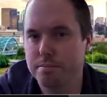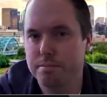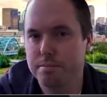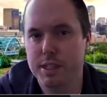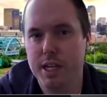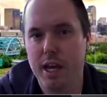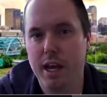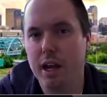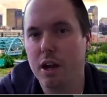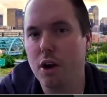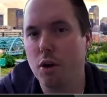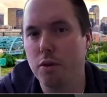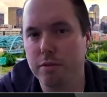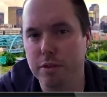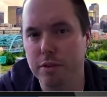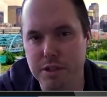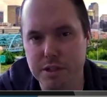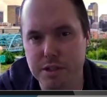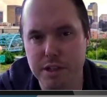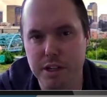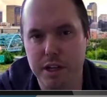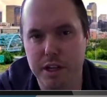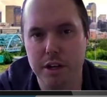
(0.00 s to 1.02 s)
take over the
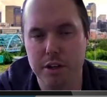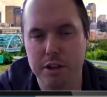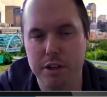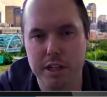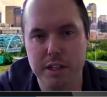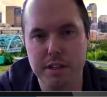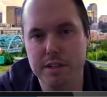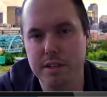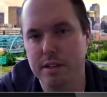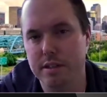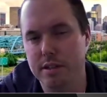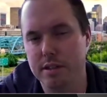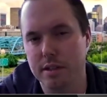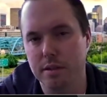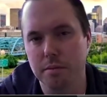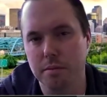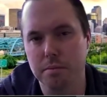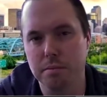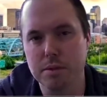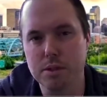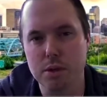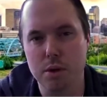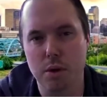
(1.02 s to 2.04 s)
security
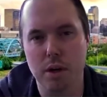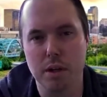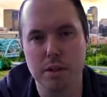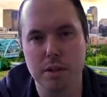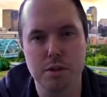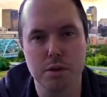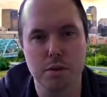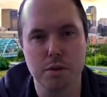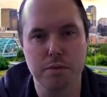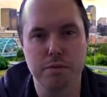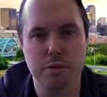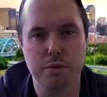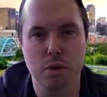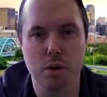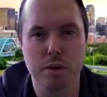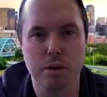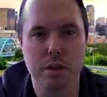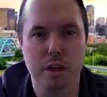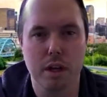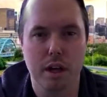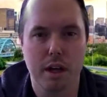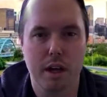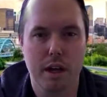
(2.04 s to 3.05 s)
system, so on and so forth.
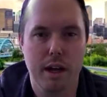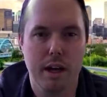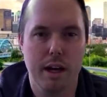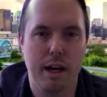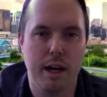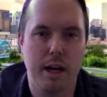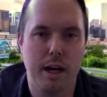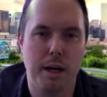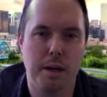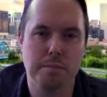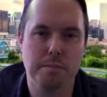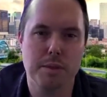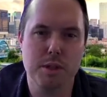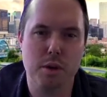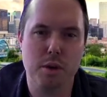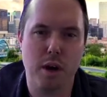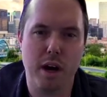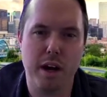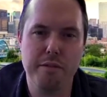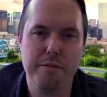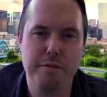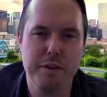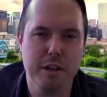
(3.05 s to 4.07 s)
So
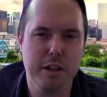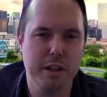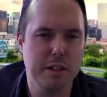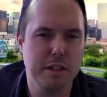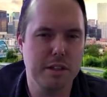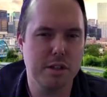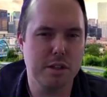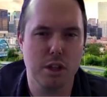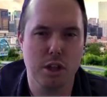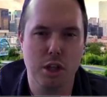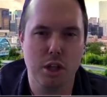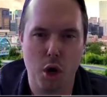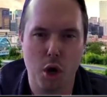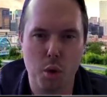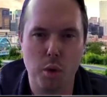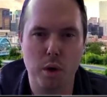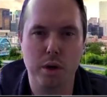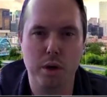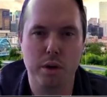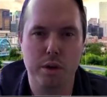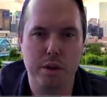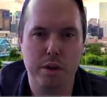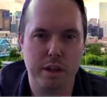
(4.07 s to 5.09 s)
I feel it's
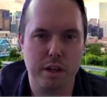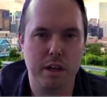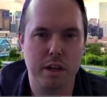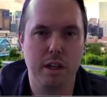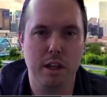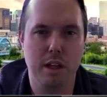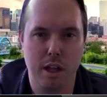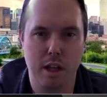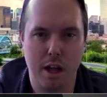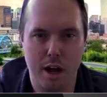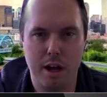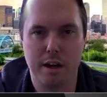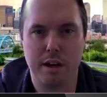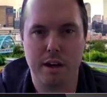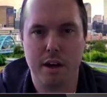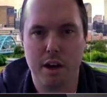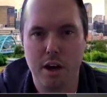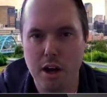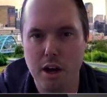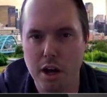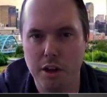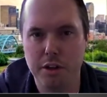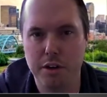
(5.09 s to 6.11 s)
lower than a lot of
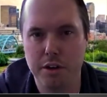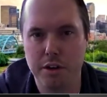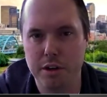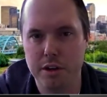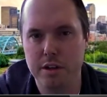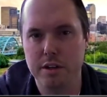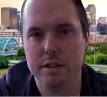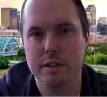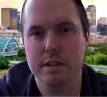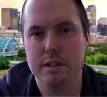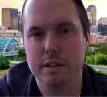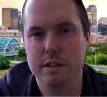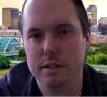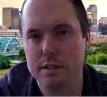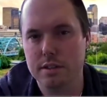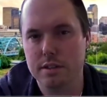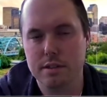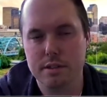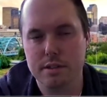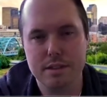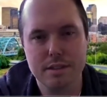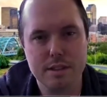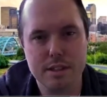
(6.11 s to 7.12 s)
other
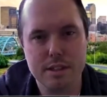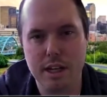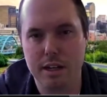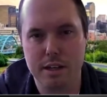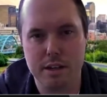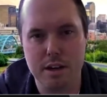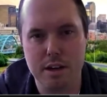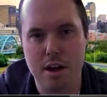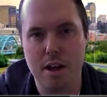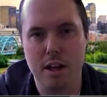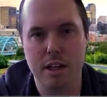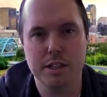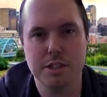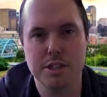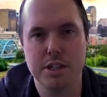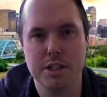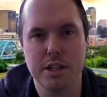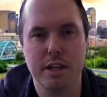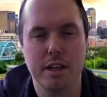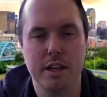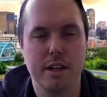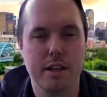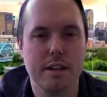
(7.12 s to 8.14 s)

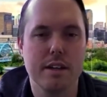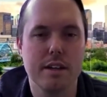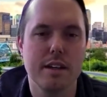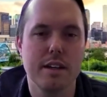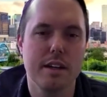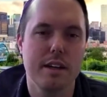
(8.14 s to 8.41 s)
technology,